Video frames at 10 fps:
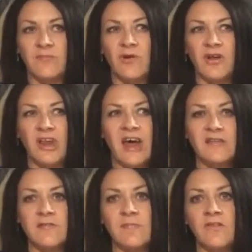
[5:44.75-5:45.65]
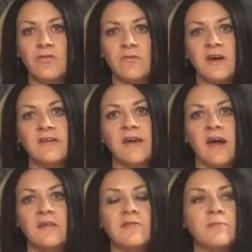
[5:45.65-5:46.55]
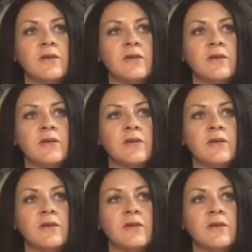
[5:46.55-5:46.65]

it might last me 3 days,